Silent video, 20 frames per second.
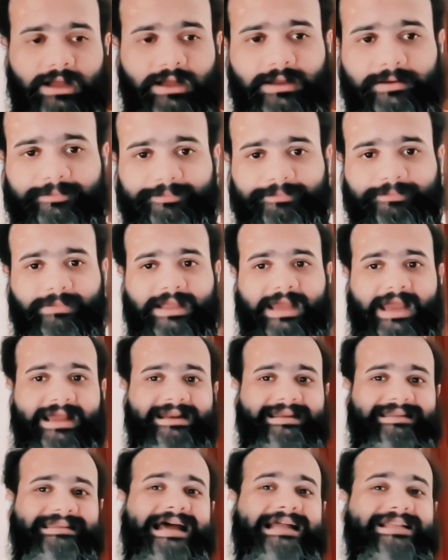
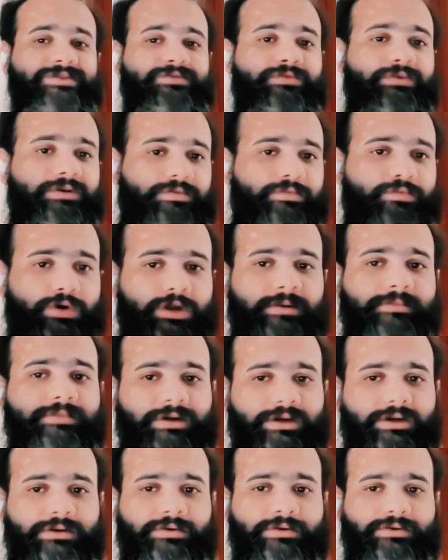And that's what I'm
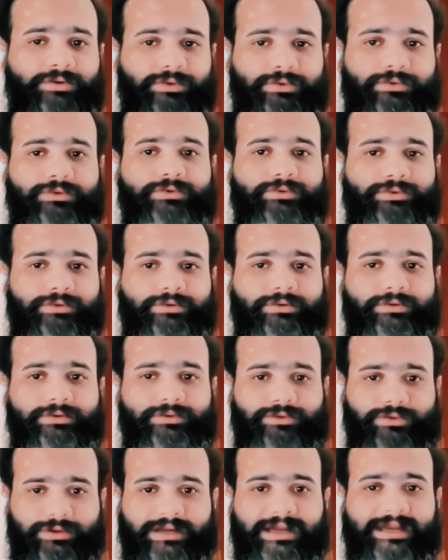gonna do
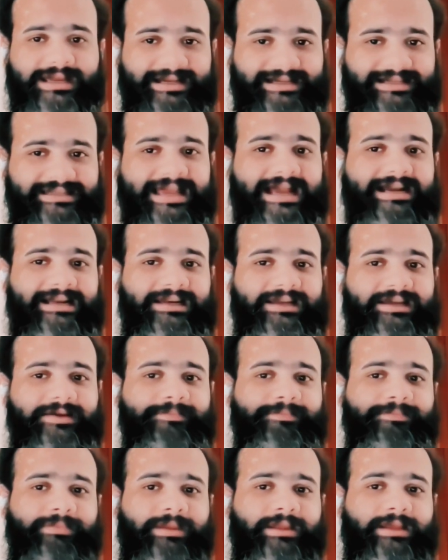today exactly.